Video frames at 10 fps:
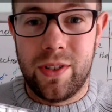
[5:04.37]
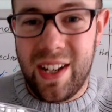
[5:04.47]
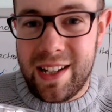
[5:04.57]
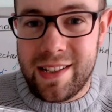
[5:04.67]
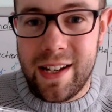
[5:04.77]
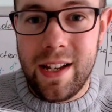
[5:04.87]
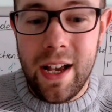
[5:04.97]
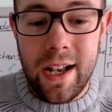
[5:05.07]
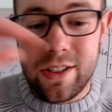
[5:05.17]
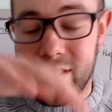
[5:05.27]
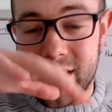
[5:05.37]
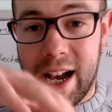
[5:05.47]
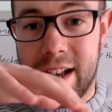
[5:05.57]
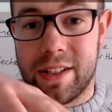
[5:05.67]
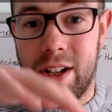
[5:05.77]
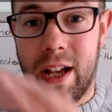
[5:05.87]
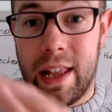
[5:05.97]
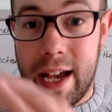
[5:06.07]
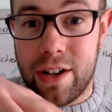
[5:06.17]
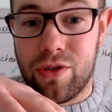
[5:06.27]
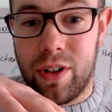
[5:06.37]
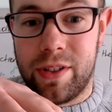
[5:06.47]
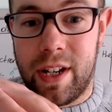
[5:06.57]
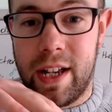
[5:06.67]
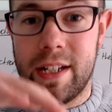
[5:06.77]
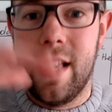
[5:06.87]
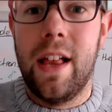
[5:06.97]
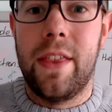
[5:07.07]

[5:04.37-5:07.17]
So you can see, as long as it has electrons in it,